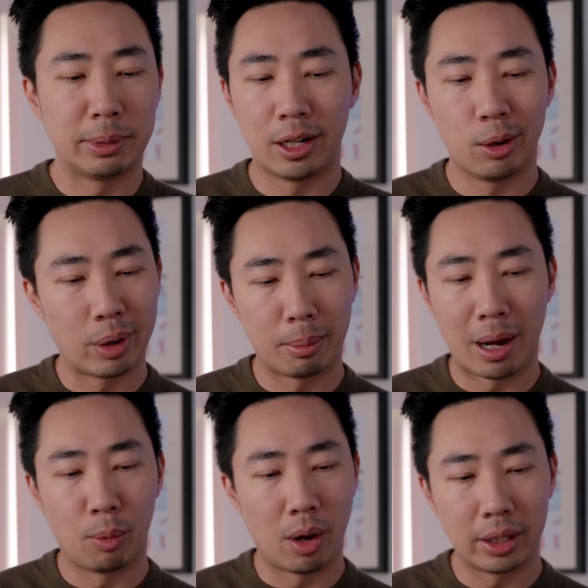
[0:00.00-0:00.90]
me know where
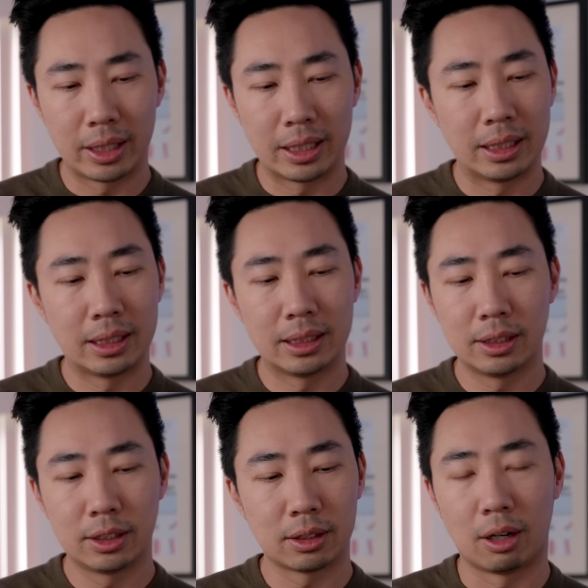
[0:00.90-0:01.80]
my wallet
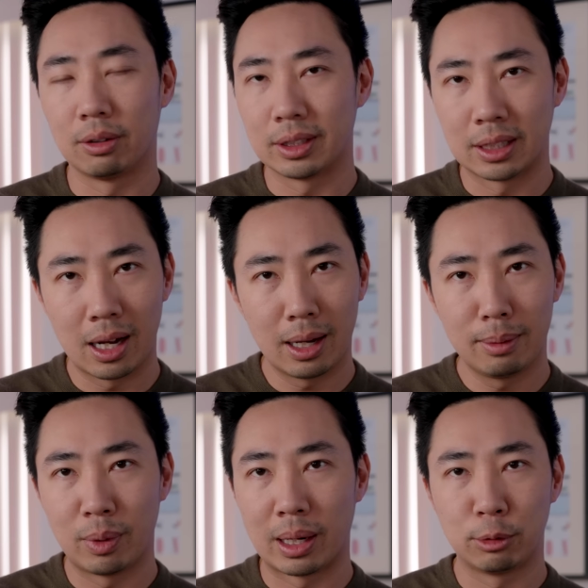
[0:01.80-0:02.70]
is all the time when I'm